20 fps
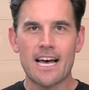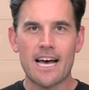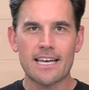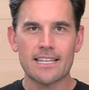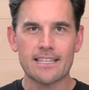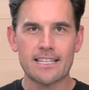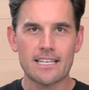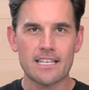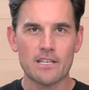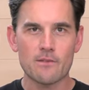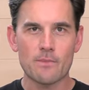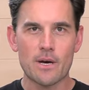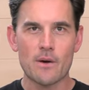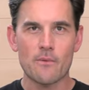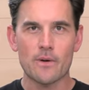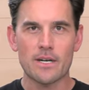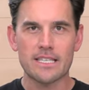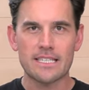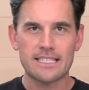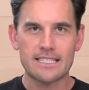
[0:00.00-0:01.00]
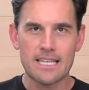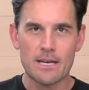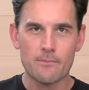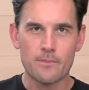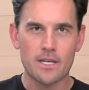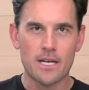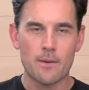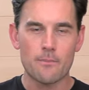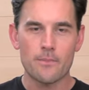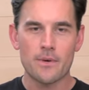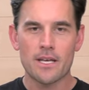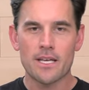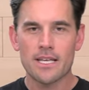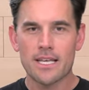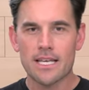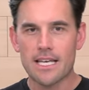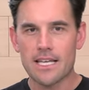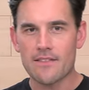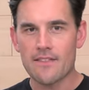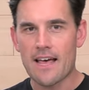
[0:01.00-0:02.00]
I think you might want to step it up
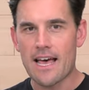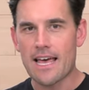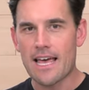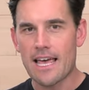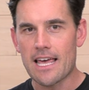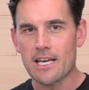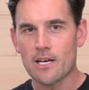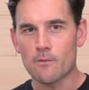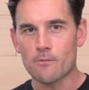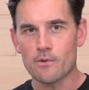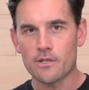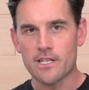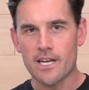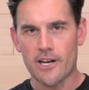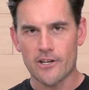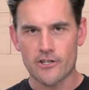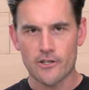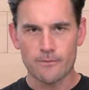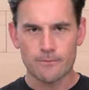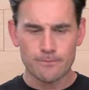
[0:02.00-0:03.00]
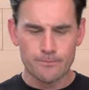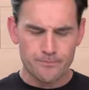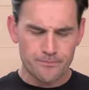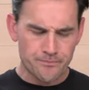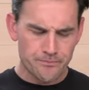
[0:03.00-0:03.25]
in that ankle protection.